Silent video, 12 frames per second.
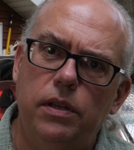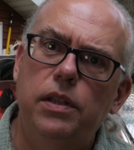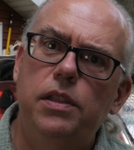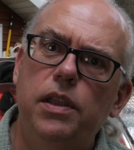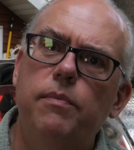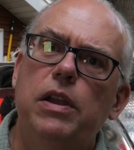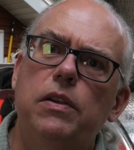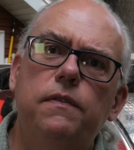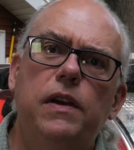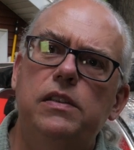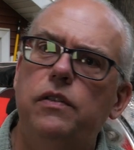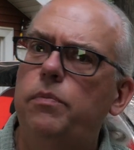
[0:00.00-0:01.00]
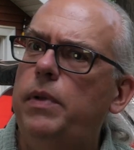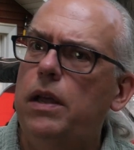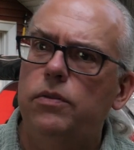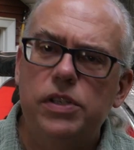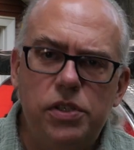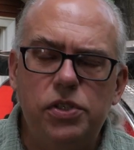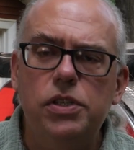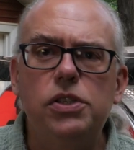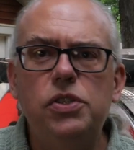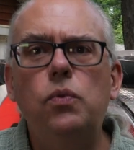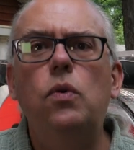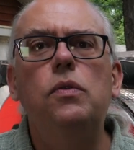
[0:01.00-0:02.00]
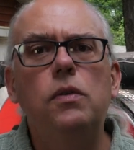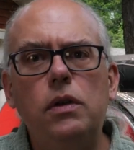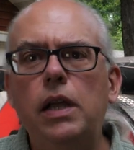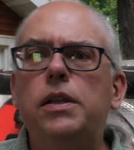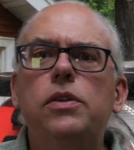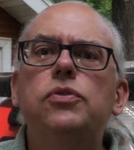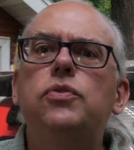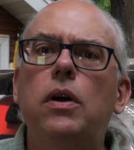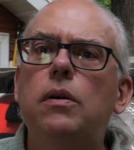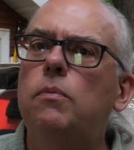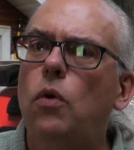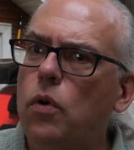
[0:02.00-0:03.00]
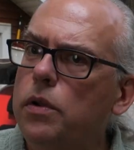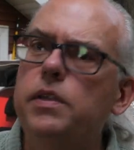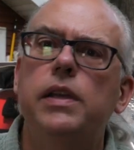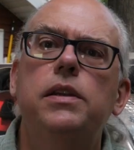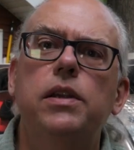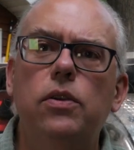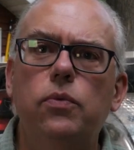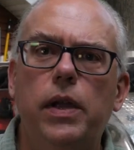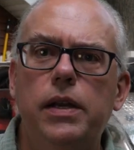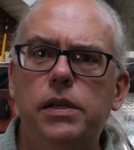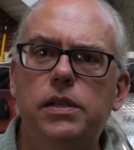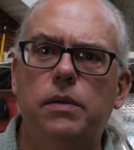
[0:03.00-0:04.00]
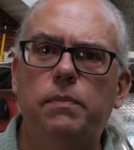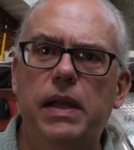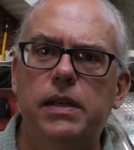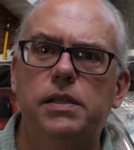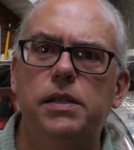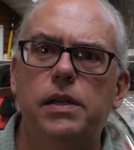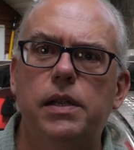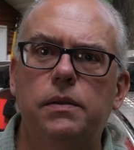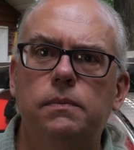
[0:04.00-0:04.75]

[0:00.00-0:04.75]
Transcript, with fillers: lithium iron phosphate batteries just won't let you draw more than their rated capacity.